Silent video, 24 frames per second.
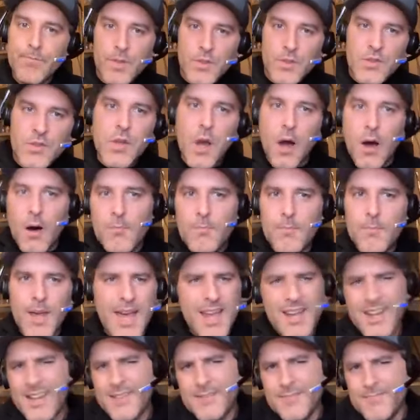some
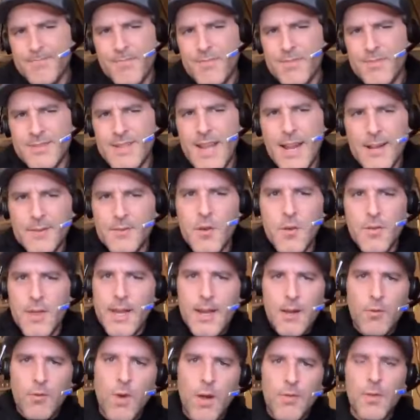and it's it's not as though they
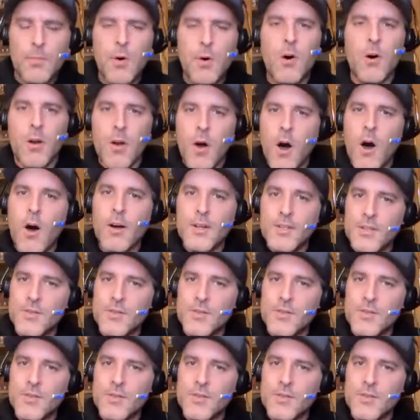didn't run the ball at all.